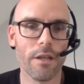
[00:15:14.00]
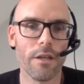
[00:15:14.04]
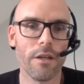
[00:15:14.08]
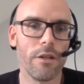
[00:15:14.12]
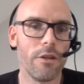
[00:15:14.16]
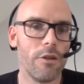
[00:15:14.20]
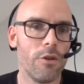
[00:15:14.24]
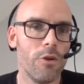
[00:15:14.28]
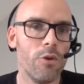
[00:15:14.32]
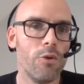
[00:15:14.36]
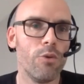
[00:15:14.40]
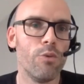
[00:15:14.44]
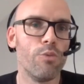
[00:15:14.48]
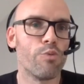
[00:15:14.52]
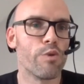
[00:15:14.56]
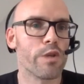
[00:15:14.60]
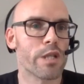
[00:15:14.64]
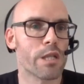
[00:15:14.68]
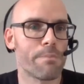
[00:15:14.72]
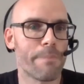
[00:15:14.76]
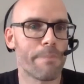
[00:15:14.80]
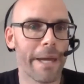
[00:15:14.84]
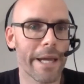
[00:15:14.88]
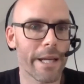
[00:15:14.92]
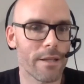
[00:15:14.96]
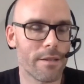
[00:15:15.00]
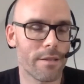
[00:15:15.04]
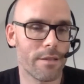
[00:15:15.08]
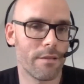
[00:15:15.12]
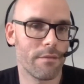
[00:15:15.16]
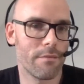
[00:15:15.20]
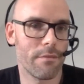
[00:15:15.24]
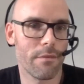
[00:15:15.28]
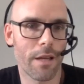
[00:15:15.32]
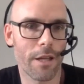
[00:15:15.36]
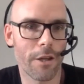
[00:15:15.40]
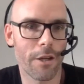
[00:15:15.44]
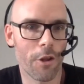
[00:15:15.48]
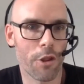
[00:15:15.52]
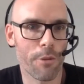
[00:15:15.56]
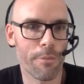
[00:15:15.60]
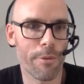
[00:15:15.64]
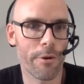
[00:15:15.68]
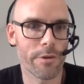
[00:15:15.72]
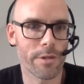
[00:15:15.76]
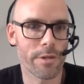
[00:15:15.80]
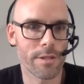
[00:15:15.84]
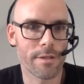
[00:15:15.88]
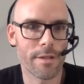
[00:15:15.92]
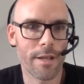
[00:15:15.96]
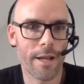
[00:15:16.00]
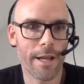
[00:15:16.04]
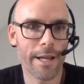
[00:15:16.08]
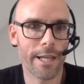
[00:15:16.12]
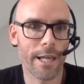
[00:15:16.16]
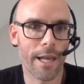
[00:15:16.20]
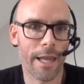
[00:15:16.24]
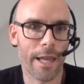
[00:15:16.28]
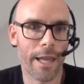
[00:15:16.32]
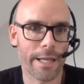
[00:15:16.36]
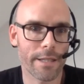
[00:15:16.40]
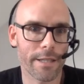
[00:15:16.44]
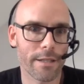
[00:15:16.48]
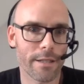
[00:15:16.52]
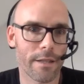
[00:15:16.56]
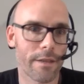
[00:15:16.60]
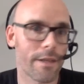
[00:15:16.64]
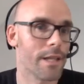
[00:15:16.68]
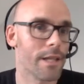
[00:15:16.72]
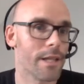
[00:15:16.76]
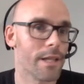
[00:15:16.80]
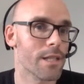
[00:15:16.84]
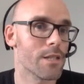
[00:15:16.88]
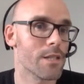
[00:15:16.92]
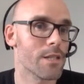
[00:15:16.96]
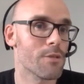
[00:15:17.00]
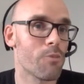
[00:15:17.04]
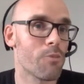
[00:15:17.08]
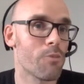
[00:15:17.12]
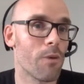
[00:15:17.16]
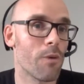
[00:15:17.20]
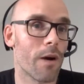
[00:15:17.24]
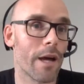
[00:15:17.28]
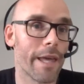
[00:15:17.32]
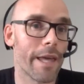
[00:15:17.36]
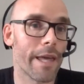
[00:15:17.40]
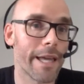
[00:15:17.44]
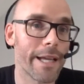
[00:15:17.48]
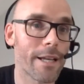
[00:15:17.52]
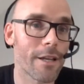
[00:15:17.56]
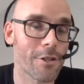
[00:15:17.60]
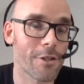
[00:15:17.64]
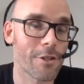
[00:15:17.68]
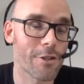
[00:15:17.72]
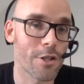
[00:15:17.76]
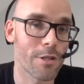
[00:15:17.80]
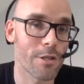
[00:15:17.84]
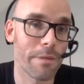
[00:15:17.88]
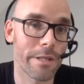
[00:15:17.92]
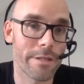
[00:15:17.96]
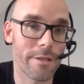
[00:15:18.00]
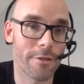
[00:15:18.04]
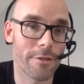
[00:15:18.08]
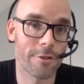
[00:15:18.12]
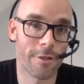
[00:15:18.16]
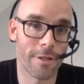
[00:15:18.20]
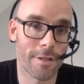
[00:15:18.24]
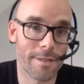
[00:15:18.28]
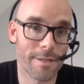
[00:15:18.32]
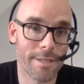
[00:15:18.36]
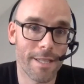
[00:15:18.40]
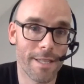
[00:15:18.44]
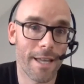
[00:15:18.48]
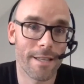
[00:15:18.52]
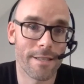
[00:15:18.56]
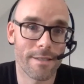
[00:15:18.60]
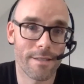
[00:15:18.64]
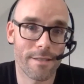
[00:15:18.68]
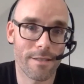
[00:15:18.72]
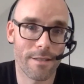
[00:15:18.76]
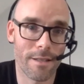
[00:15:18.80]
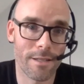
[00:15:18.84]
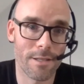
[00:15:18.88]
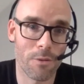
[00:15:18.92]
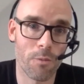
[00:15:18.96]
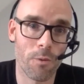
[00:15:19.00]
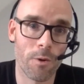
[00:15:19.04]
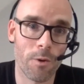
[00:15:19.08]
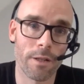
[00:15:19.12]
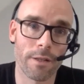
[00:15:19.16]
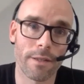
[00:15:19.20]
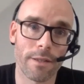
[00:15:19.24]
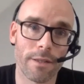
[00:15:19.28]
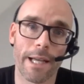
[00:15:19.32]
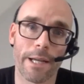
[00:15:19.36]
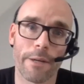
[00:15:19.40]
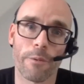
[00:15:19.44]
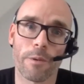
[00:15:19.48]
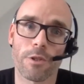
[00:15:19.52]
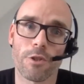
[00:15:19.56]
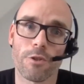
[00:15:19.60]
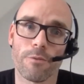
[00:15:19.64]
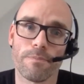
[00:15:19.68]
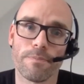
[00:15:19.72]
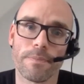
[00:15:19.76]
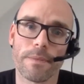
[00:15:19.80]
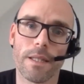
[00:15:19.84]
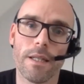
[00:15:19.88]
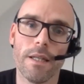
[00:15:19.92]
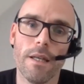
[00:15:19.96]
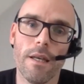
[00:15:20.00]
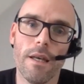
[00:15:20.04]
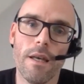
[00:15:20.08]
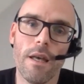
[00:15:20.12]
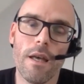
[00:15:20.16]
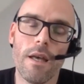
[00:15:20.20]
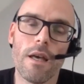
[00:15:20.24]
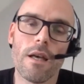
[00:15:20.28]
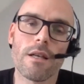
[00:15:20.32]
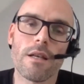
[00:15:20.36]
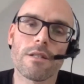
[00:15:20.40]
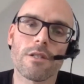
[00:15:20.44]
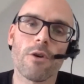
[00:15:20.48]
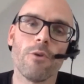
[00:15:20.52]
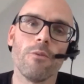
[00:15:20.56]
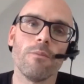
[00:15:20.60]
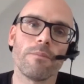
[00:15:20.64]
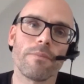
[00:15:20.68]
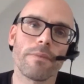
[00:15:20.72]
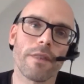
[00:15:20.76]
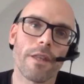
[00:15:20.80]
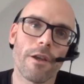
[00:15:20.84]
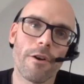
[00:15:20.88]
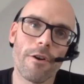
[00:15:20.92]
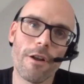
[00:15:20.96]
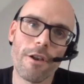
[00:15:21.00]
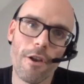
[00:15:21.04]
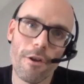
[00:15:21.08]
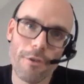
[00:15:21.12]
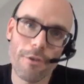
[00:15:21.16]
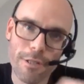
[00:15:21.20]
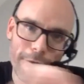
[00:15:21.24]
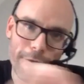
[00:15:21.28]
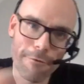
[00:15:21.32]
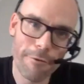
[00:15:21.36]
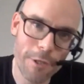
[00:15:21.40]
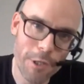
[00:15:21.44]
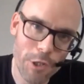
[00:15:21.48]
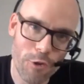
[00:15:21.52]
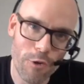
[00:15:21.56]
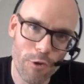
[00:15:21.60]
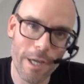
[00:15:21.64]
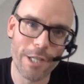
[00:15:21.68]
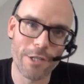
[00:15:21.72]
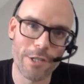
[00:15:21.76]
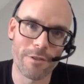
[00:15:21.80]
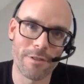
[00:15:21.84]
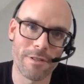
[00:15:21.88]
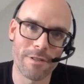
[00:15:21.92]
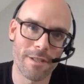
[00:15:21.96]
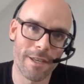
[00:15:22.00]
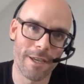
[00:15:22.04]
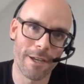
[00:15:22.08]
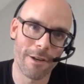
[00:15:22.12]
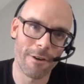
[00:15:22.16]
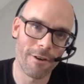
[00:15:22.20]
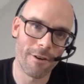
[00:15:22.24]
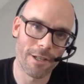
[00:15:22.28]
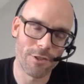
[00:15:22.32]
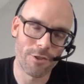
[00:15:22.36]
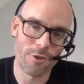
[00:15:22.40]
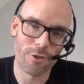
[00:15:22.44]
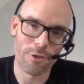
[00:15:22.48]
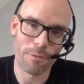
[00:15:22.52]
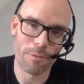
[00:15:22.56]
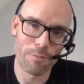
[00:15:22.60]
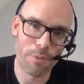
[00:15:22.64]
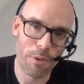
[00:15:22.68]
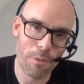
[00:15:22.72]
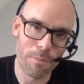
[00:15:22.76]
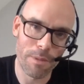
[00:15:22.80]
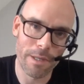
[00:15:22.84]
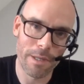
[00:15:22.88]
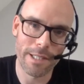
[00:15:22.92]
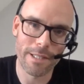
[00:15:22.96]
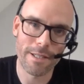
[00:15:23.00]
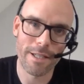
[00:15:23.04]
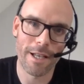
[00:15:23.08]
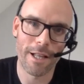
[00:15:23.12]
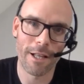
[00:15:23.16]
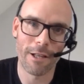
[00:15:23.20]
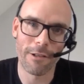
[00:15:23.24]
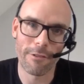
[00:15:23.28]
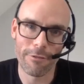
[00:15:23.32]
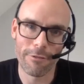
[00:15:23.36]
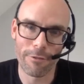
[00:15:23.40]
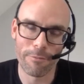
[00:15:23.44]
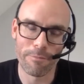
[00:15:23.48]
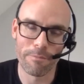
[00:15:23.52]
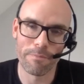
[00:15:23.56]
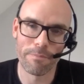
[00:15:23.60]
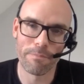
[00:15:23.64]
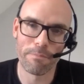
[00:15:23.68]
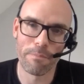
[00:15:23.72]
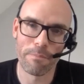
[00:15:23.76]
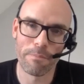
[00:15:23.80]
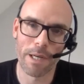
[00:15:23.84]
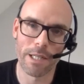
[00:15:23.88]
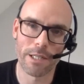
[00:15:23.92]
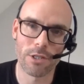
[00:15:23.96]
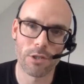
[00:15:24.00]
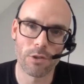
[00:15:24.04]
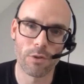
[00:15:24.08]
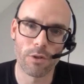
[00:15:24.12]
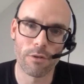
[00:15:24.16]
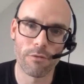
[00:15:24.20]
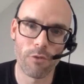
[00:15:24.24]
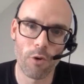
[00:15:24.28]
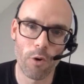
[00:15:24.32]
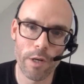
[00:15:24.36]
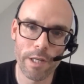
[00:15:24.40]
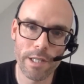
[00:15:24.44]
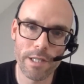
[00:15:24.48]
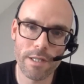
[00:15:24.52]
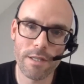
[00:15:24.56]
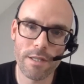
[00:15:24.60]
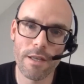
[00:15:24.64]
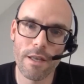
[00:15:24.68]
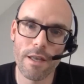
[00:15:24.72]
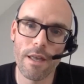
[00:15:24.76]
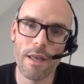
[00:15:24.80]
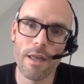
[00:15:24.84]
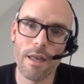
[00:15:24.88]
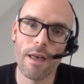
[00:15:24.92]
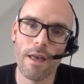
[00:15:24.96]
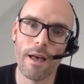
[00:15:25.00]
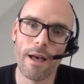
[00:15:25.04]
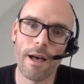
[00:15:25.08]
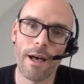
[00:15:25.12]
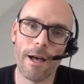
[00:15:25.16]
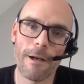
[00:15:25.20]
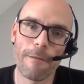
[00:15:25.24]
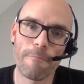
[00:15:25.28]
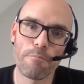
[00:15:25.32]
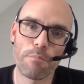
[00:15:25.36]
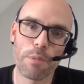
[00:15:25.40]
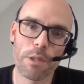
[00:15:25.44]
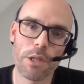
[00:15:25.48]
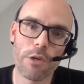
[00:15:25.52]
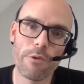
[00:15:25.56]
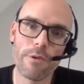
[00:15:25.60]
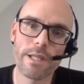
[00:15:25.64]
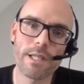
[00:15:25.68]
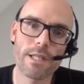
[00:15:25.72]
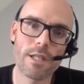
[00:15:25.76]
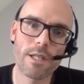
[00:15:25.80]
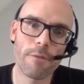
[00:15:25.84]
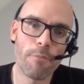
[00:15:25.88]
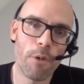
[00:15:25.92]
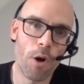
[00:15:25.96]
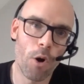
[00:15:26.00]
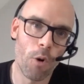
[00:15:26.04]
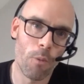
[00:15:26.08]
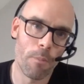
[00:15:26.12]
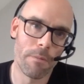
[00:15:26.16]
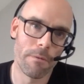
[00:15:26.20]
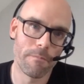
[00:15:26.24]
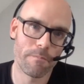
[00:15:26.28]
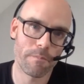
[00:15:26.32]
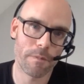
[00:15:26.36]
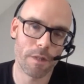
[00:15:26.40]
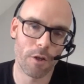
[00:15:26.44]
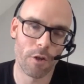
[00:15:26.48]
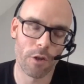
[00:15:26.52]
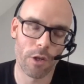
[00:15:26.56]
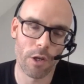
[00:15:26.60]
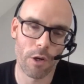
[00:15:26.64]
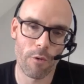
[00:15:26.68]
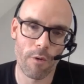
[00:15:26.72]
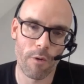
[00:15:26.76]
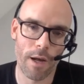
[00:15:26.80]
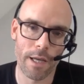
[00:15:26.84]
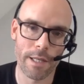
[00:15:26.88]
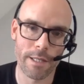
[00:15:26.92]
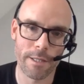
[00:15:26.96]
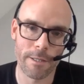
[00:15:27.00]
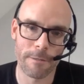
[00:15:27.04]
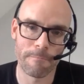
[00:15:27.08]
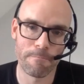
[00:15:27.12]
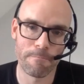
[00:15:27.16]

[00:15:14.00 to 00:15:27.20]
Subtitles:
You respect another person's dialect. And that's why English has been such a success as a world language. So there are lots of frustrations here, as you can probably tell from my tone of voice, but there is some hope on the horizon.